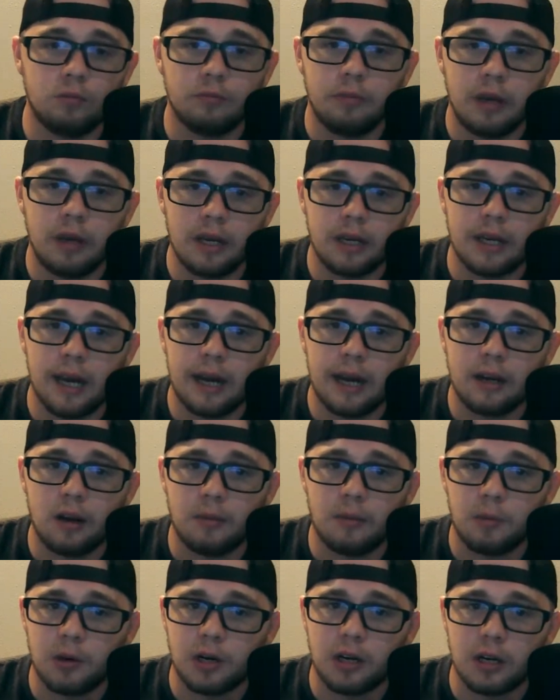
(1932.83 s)
me and
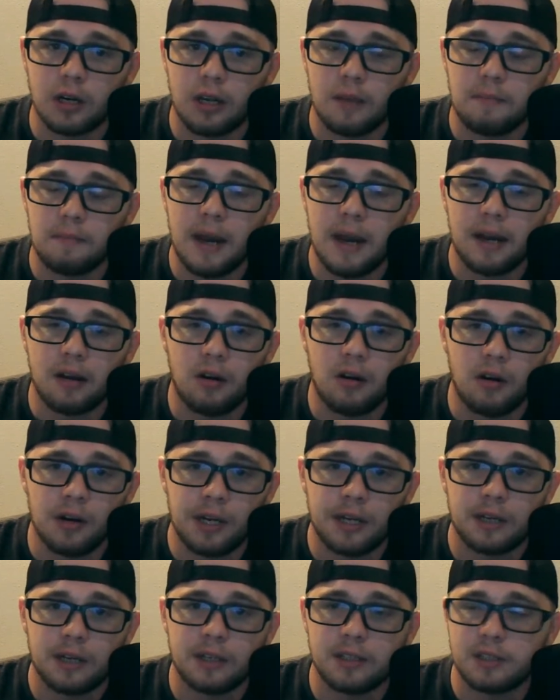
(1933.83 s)
K-Dub are going to get back on
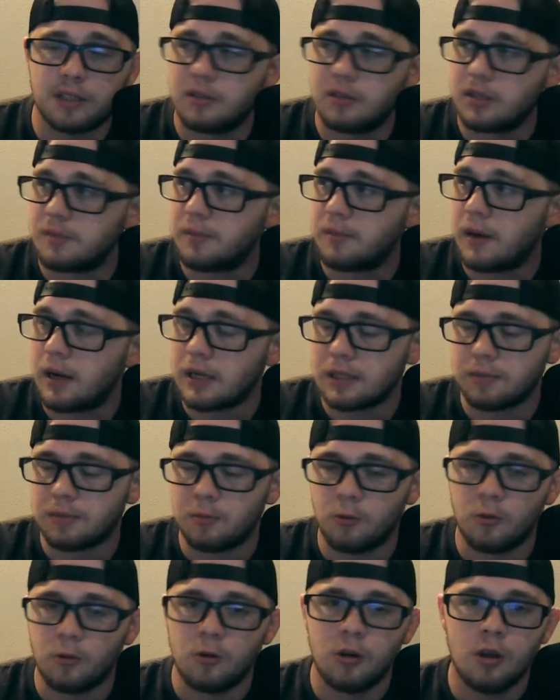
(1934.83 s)
it as soon as
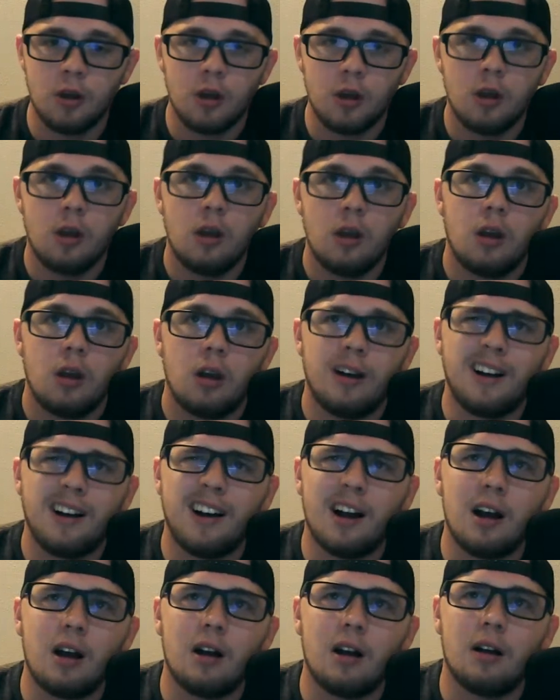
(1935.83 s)
possible.
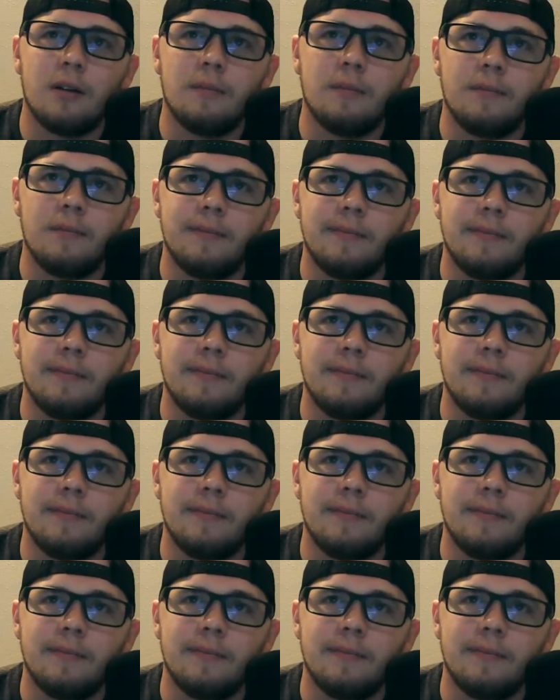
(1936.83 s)
I'm